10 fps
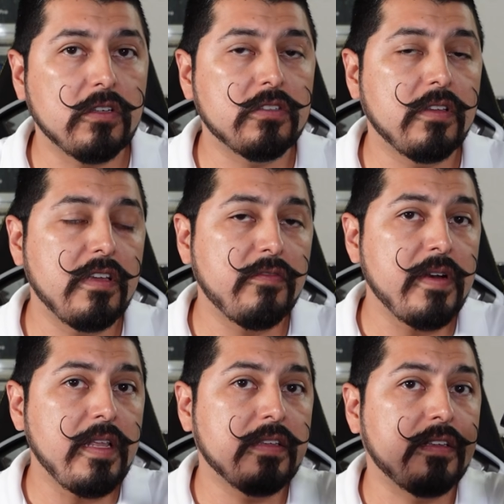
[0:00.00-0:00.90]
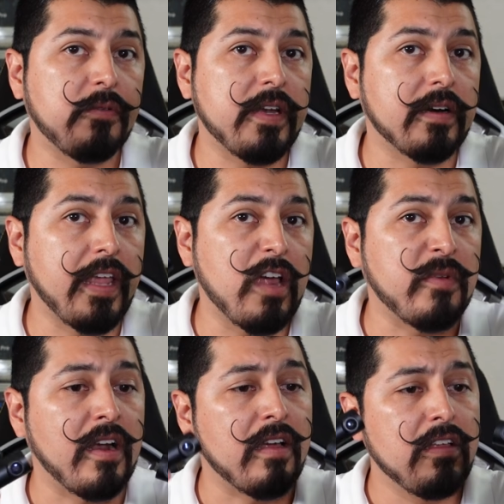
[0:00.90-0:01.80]
also different is the rear
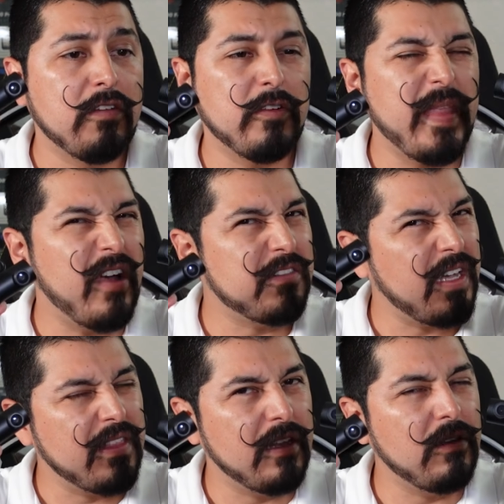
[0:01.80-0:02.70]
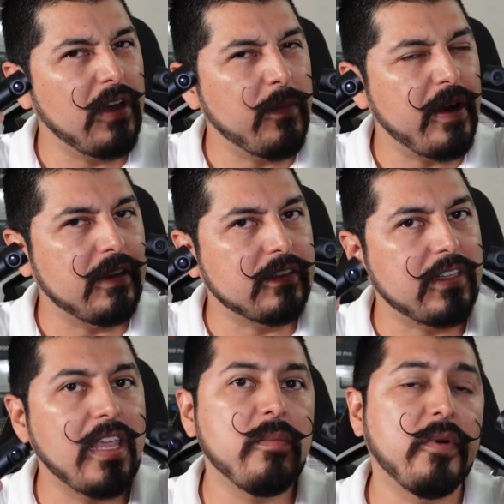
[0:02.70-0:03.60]
camera. From the outside they look about the same,